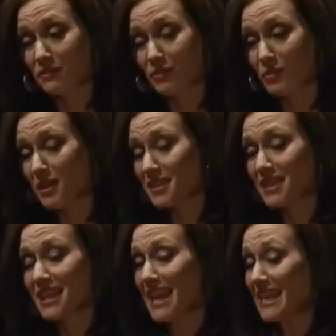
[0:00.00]
few
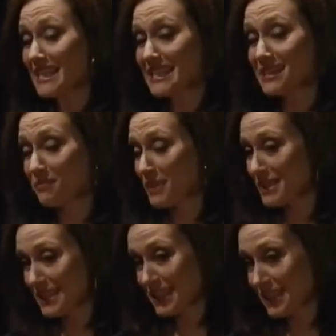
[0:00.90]
unseen aces up his
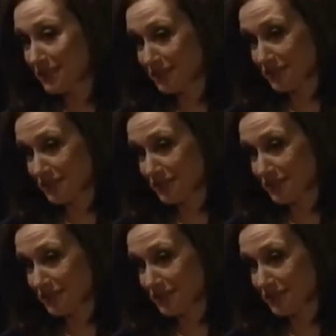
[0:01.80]
sleeve?